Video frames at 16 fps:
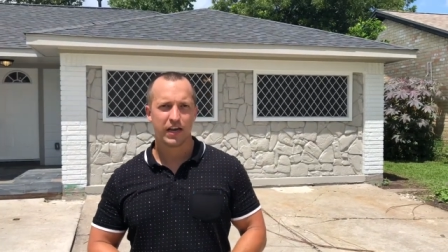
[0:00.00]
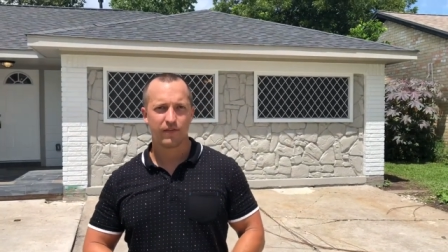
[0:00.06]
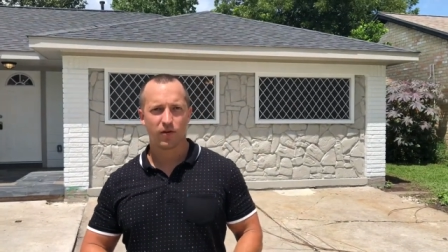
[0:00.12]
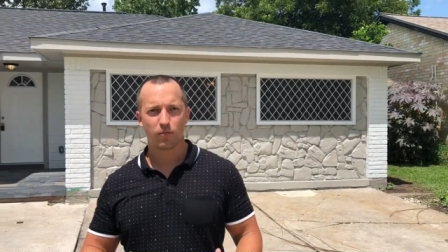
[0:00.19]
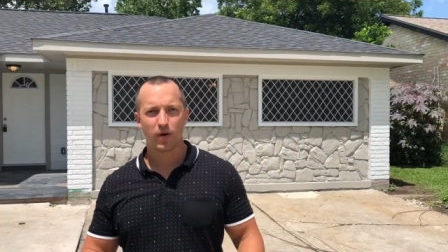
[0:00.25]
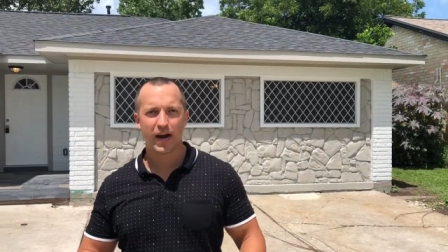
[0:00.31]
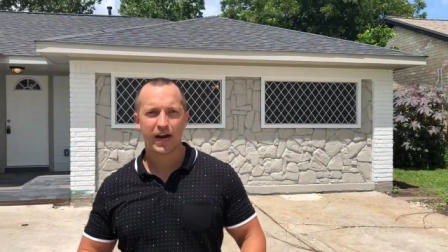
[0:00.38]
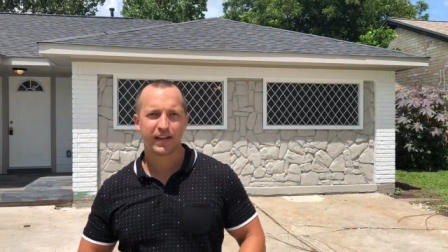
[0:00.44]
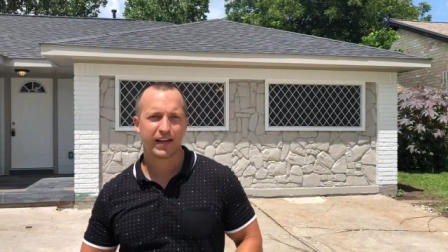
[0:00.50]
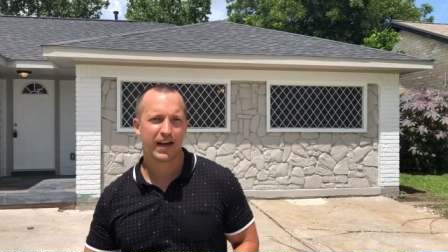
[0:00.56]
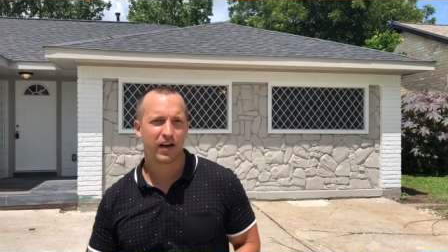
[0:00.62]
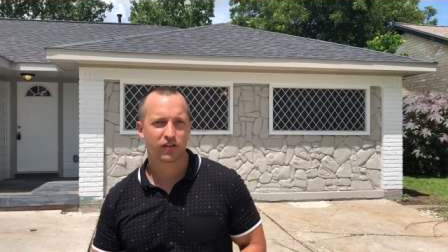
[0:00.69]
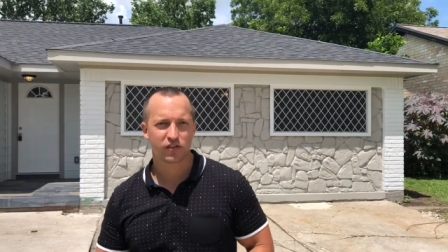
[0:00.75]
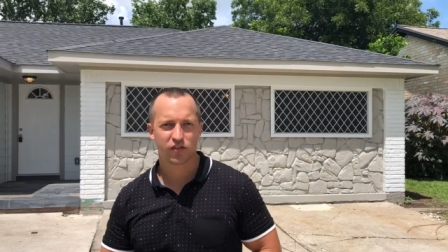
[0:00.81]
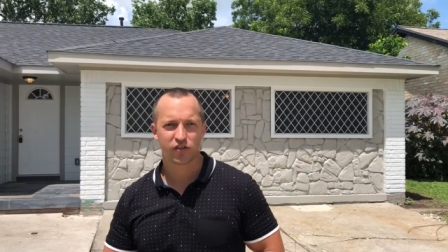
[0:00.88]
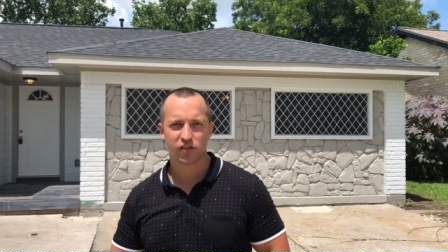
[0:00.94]
If you're buying a
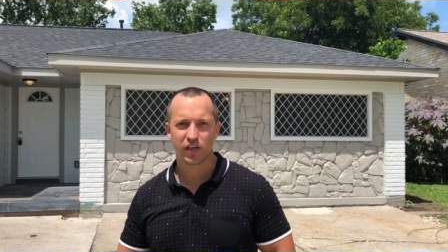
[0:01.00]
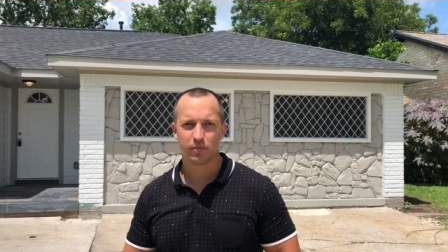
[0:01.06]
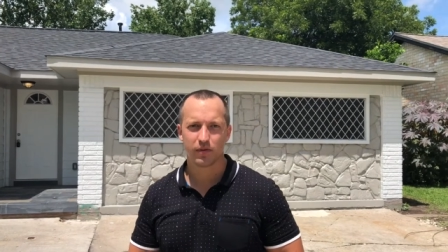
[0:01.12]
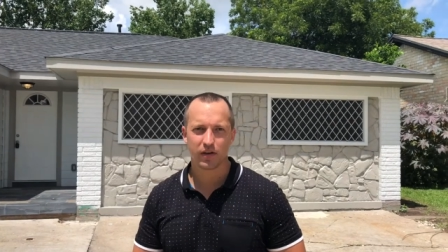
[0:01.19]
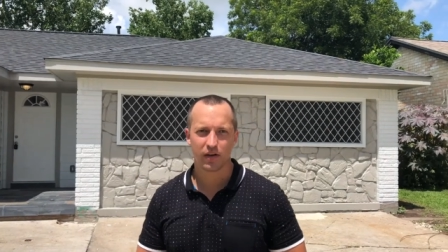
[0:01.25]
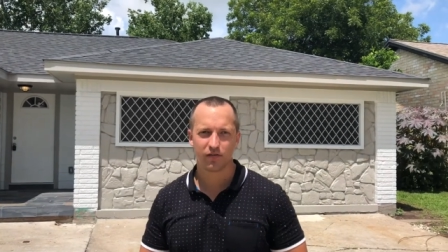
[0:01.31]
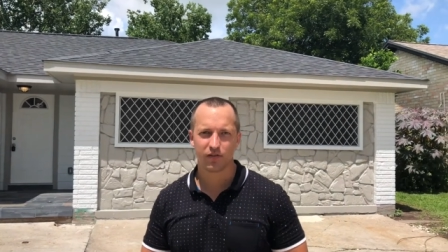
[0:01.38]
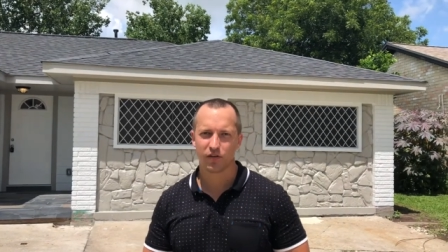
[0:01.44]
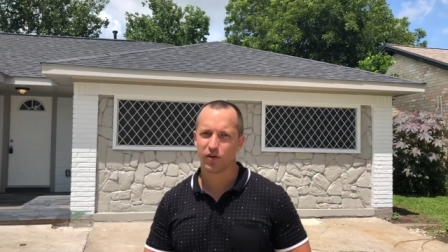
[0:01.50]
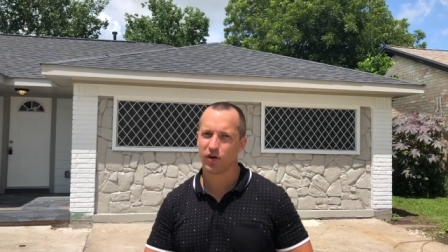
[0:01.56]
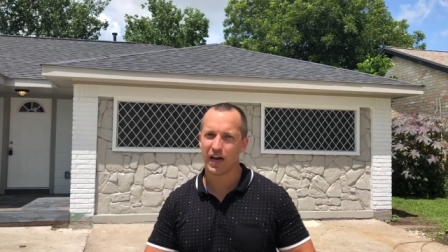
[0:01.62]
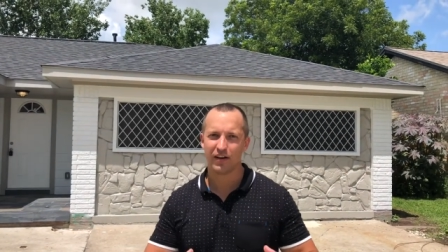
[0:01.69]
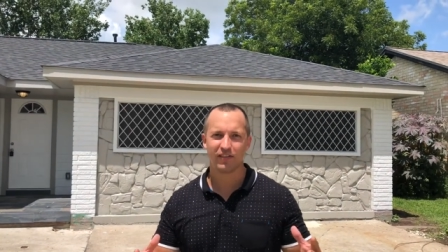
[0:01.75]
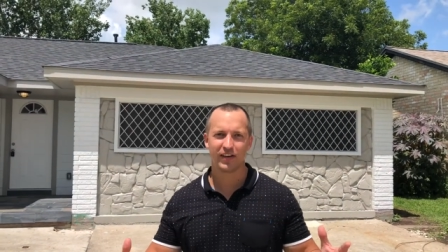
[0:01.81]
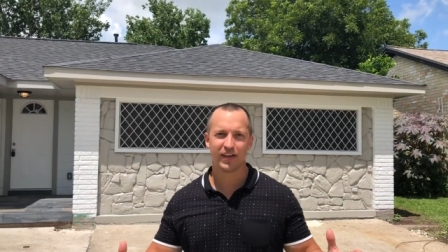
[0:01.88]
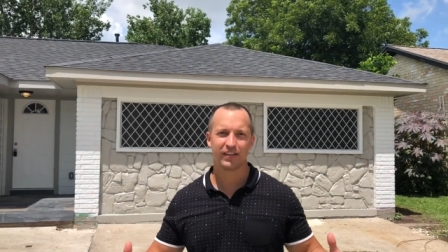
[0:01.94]
house that's cheap enough, you don't
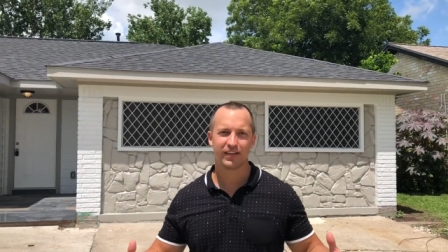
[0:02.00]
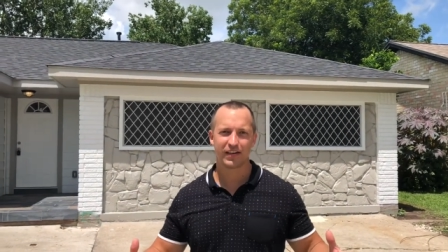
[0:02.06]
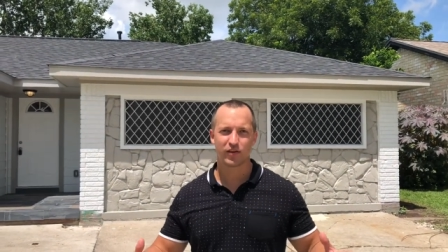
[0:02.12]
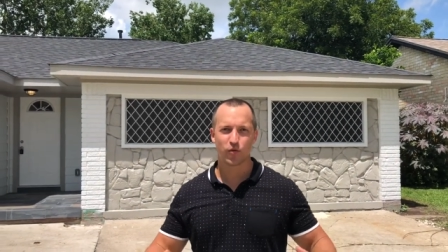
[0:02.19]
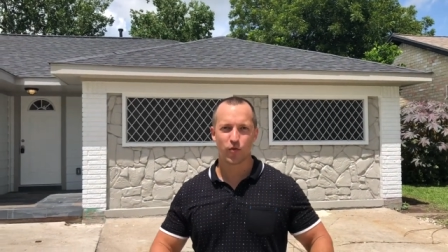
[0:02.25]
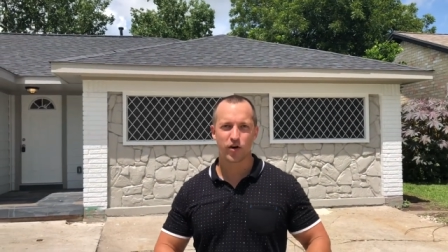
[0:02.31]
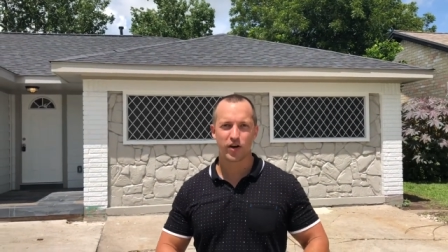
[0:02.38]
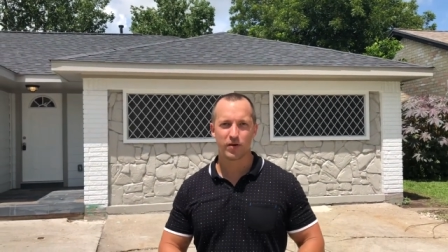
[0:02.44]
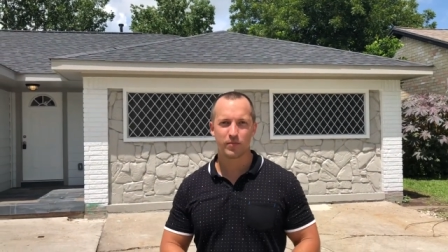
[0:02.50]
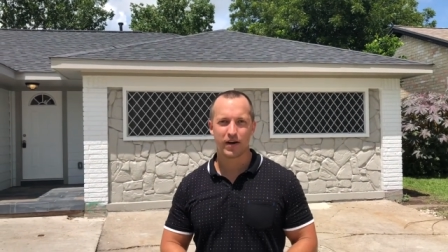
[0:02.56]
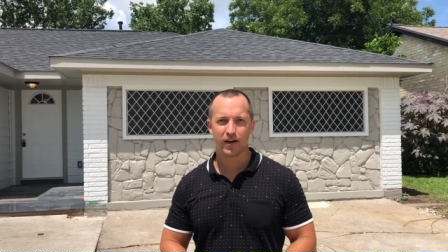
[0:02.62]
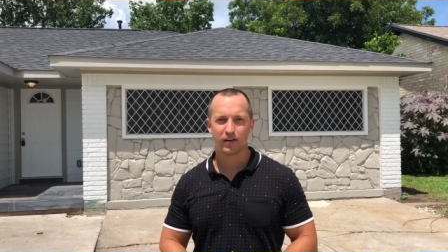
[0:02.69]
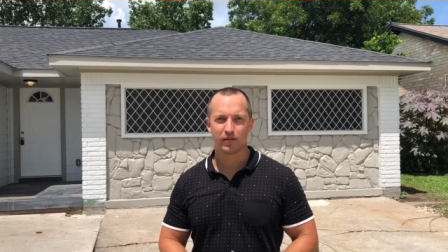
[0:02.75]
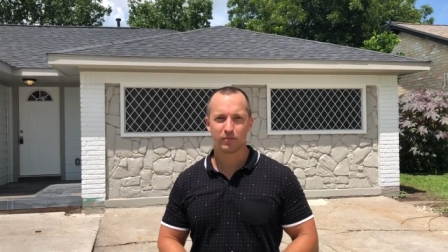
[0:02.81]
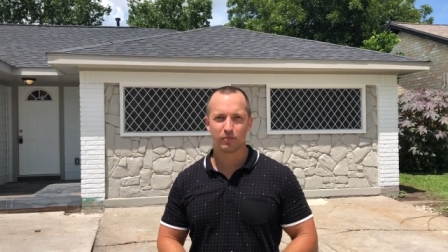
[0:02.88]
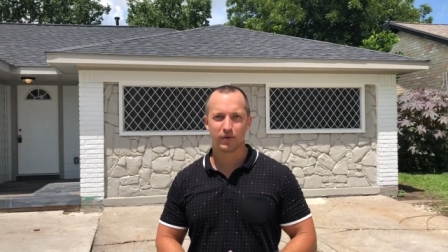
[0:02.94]
have anything to worry about.